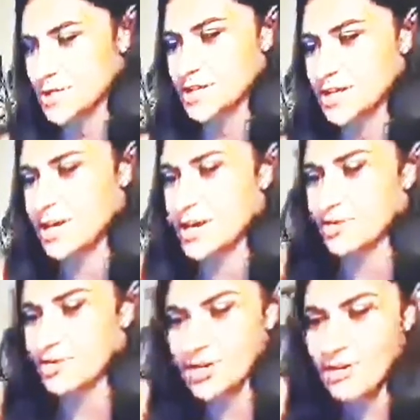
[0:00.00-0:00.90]
Same as
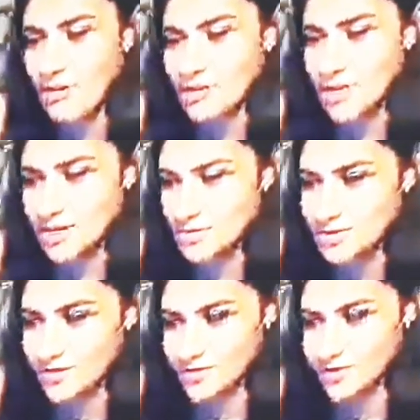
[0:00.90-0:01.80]
any story.
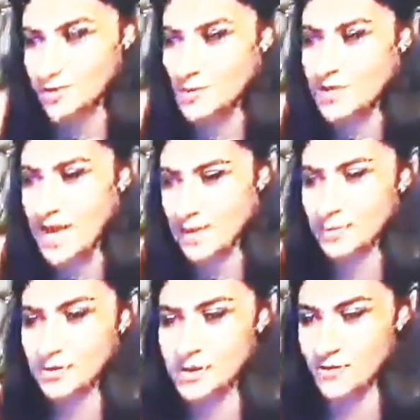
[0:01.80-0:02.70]
Quran,
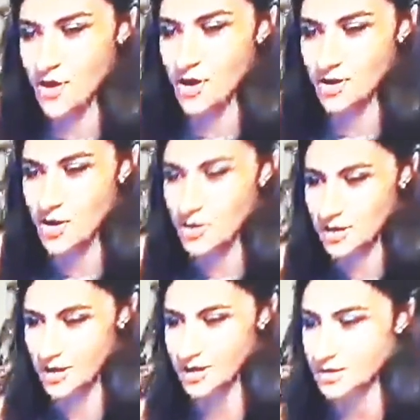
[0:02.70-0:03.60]

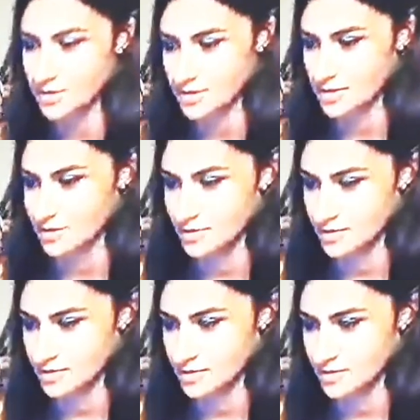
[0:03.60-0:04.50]
Bible, Tibetan Book of the
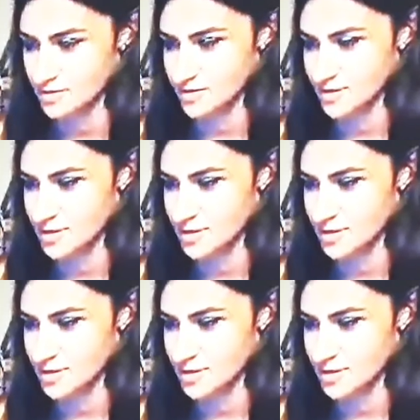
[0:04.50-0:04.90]
Dead.